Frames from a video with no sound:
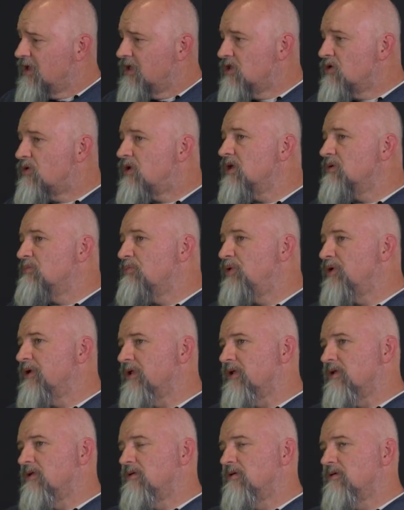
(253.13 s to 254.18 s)
You couldn't
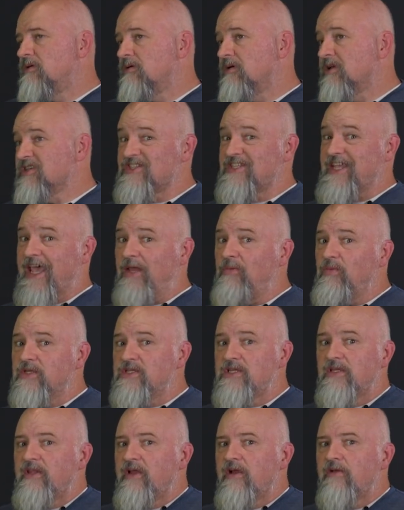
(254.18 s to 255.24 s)
put a
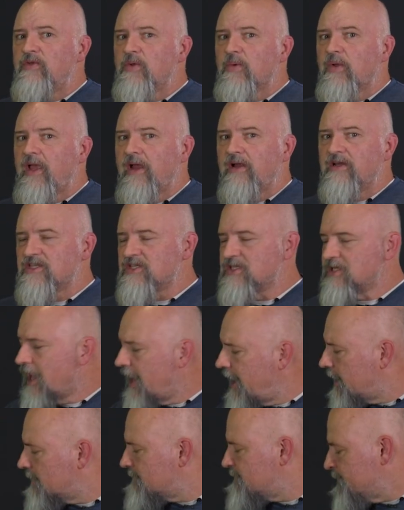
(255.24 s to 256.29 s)
sandwich in there if you were carrying a
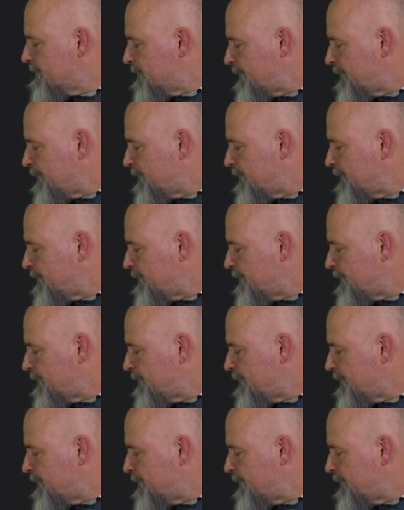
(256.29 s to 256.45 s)
snack,